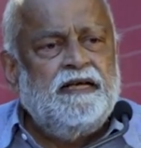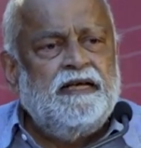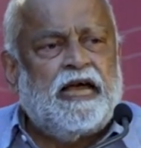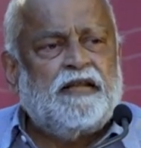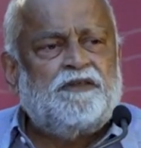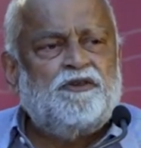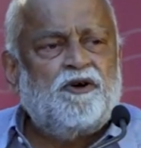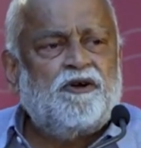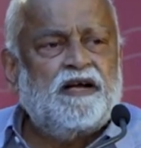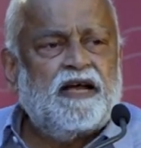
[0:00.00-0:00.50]

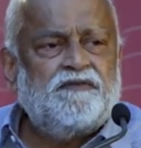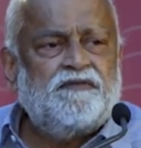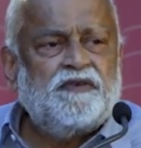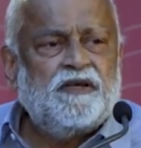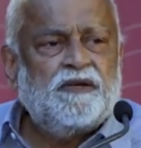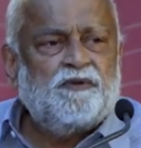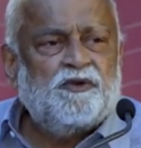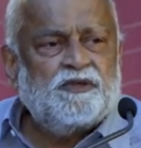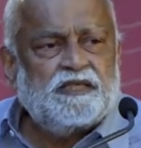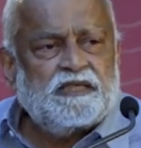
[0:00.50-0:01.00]
Ethnographic
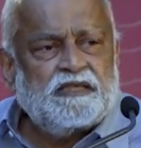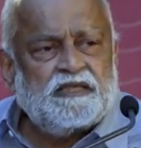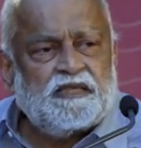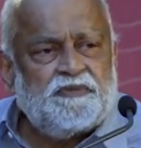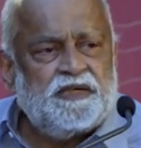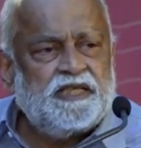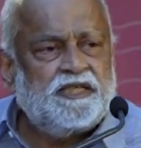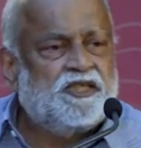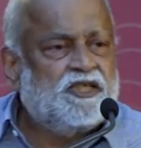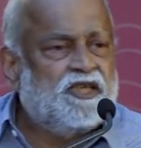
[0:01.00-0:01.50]
museums are
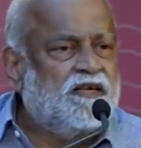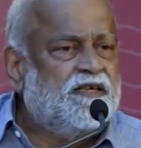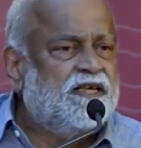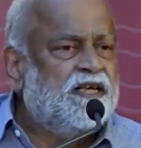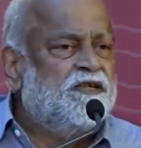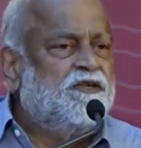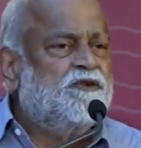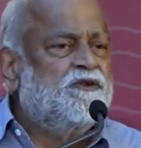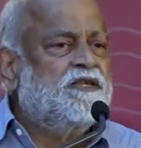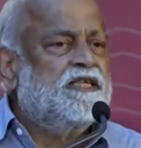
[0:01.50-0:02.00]
being
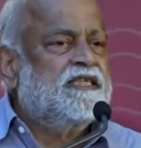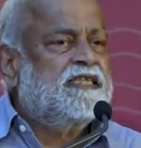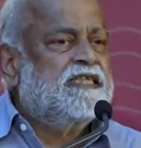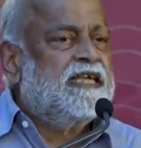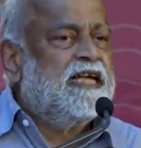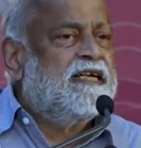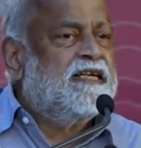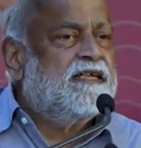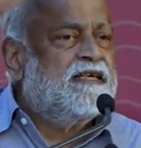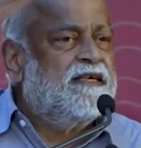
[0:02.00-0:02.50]
shunted to the
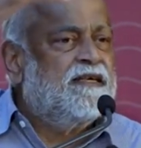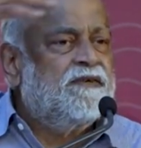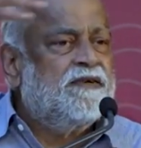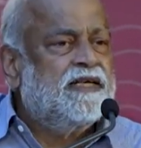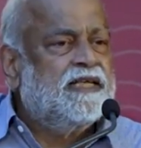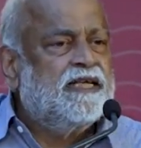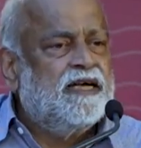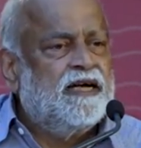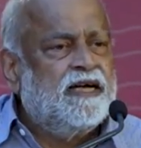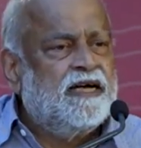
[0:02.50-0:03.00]
center where
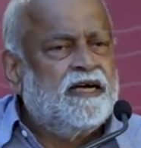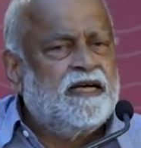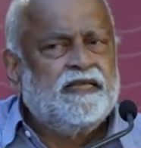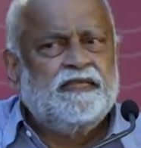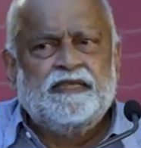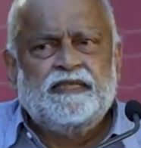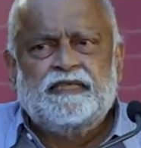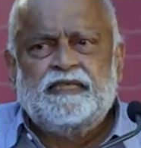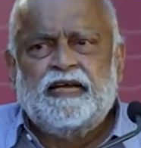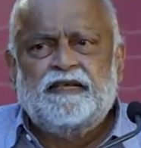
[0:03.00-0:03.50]
they are.
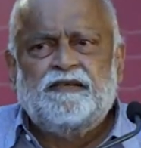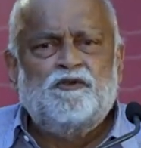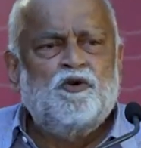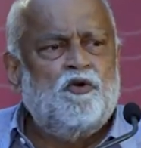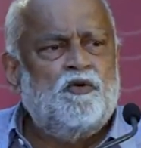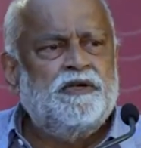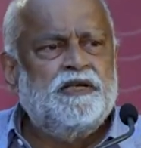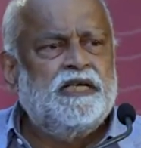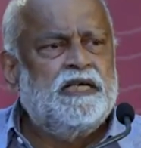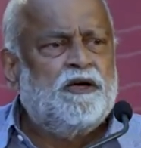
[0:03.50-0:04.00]
There's that.
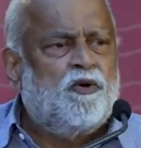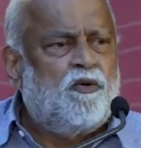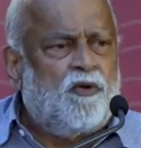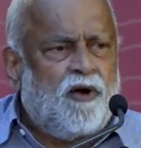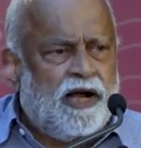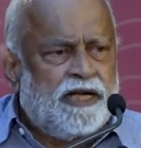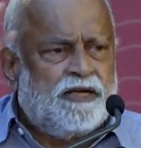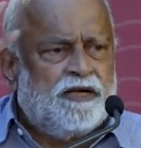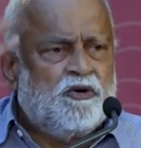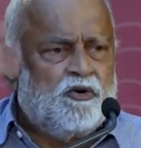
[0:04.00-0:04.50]
Nobody
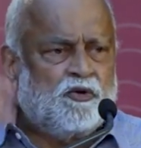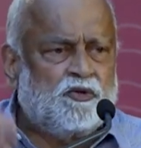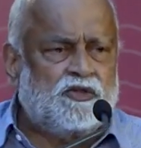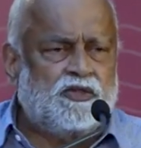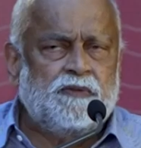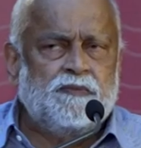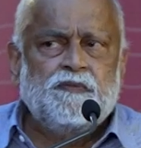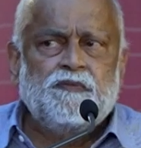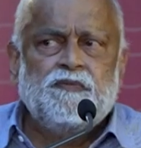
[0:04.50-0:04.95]
quite knows.